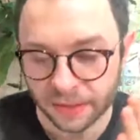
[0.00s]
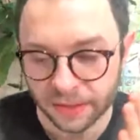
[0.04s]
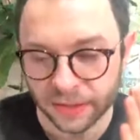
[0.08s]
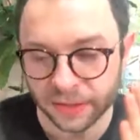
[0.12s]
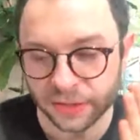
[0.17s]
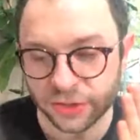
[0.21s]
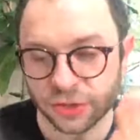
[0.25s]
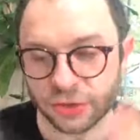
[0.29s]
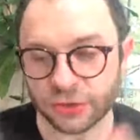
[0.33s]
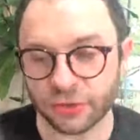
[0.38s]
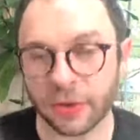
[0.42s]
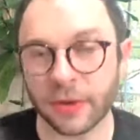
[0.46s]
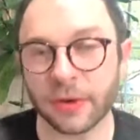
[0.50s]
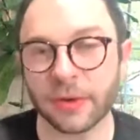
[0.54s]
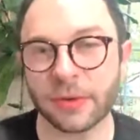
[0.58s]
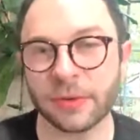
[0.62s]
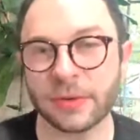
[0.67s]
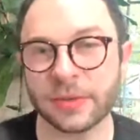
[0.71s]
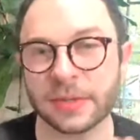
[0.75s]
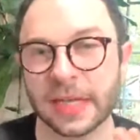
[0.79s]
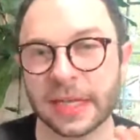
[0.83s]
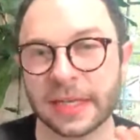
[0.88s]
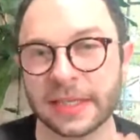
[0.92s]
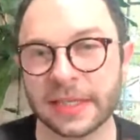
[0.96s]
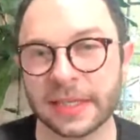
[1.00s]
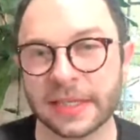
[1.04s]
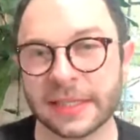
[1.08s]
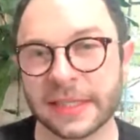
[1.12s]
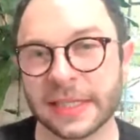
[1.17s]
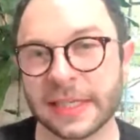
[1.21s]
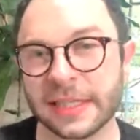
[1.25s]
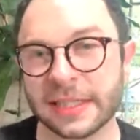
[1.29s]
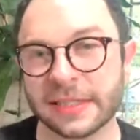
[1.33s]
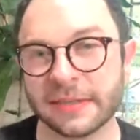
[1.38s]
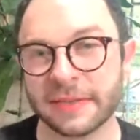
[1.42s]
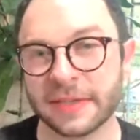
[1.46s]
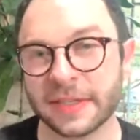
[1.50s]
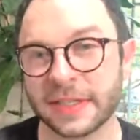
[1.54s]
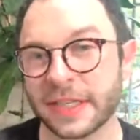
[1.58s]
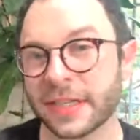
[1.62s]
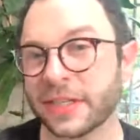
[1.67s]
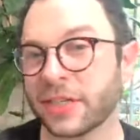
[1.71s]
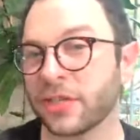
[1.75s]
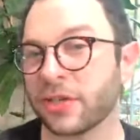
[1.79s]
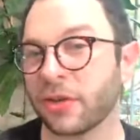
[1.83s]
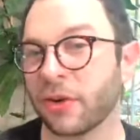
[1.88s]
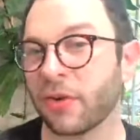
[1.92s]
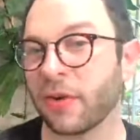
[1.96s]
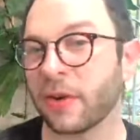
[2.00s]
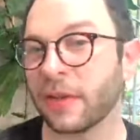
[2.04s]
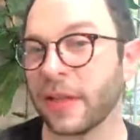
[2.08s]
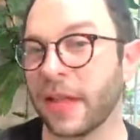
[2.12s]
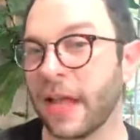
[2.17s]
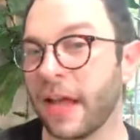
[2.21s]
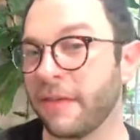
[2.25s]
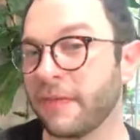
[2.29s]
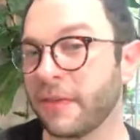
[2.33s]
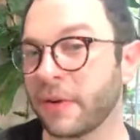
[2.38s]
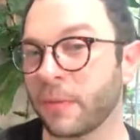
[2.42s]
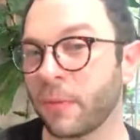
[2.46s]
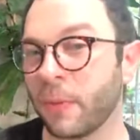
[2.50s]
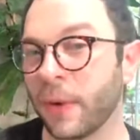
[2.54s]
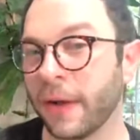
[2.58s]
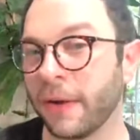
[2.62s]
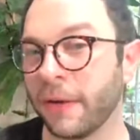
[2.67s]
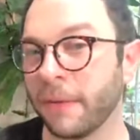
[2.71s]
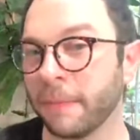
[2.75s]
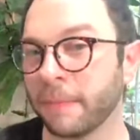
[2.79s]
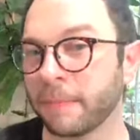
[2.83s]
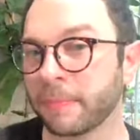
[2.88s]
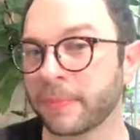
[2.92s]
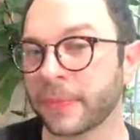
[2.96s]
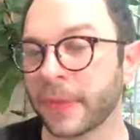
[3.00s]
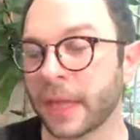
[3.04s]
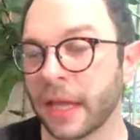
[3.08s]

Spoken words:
The struggles and disease of addiction are alive and well.